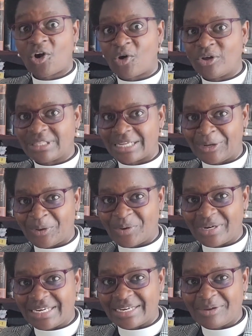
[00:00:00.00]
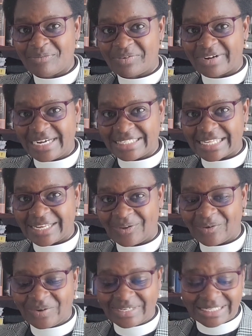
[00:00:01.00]
on the Lord." Praise the
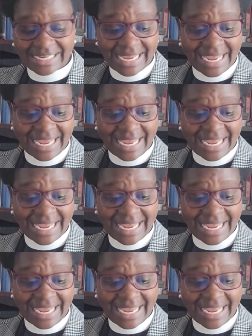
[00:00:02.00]
Lord.